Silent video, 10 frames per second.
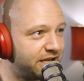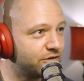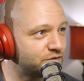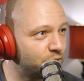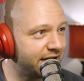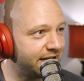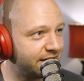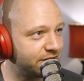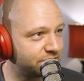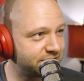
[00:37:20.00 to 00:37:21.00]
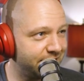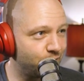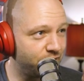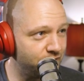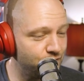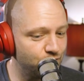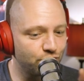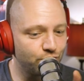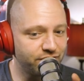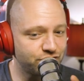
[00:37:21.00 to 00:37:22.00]
But here's what I can't understand with you
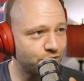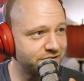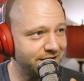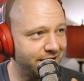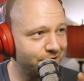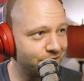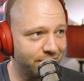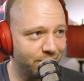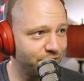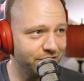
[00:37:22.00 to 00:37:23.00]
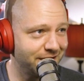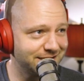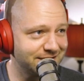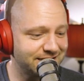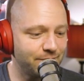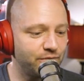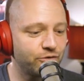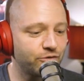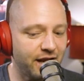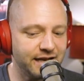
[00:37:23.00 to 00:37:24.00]
or with Schwarzenegger, and I'll put you guys in the same
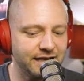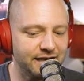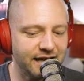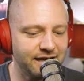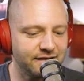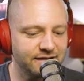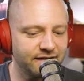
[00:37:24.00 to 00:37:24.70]
boat or any anything